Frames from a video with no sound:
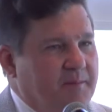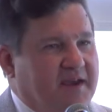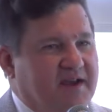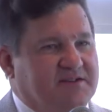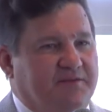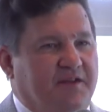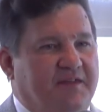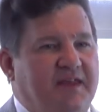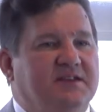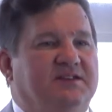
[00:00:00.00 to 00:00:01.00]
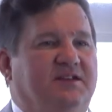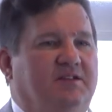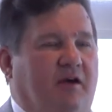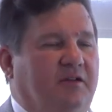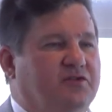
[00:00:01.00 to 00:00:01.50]
because of the things that
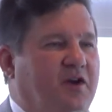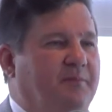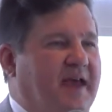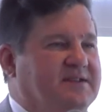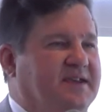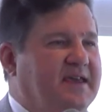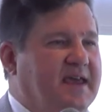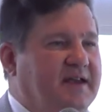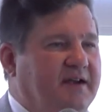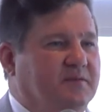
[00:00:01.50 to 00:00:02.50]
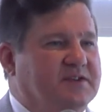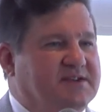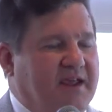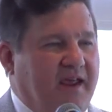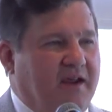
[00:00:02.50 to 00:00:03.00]
Donald Trump as a candidate was
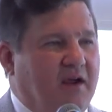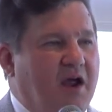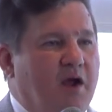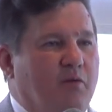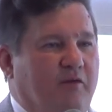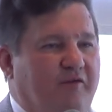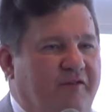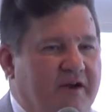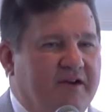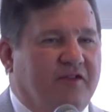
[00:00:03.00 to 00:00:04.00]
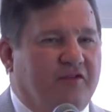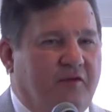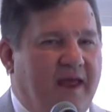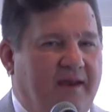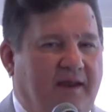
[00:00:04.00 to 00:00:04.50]
saying were very
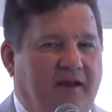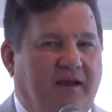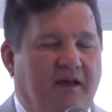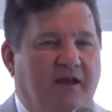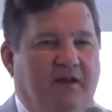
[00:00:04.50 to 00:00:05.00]
threatening